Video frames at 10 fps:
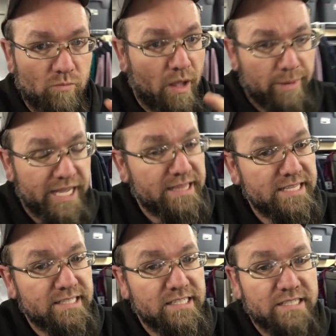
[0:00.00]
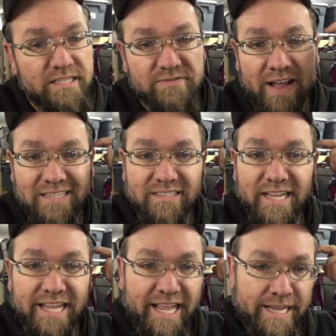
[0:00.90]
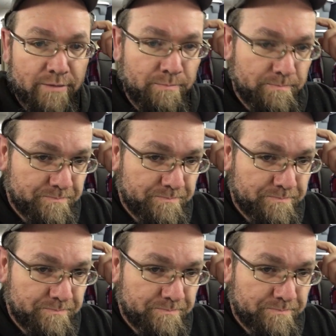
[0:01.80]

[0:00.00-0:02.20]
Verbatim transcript: I'm going to get these listed as fast as I can.